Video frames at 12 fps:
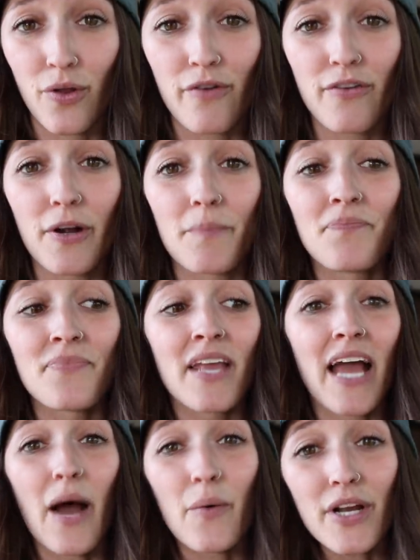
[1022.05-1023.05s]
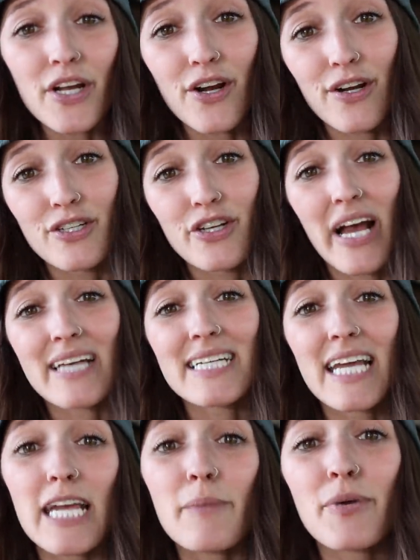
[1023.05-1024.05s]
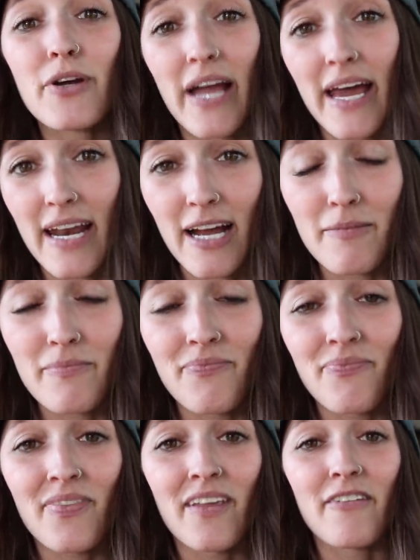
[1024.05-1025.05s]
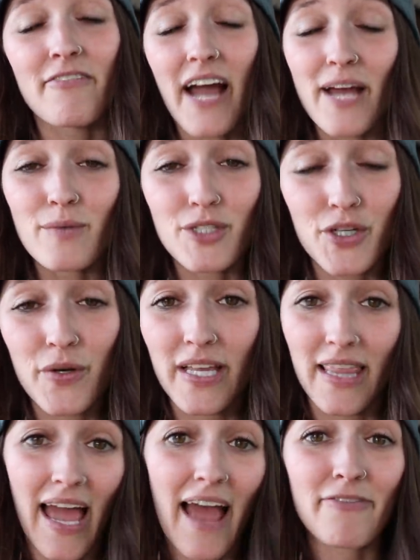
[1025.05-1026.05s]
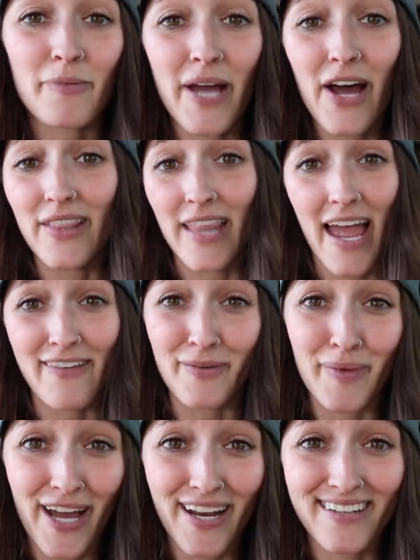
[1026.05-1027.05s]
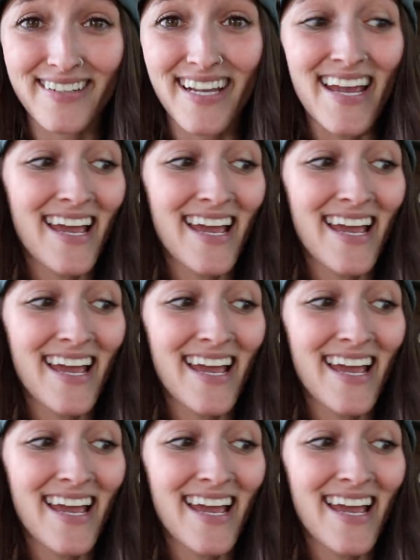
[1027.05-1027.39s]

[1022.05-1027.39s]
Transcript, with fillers: over. I want to encourage you guys, keep your head up. Find what you can laugh about and laugh about it.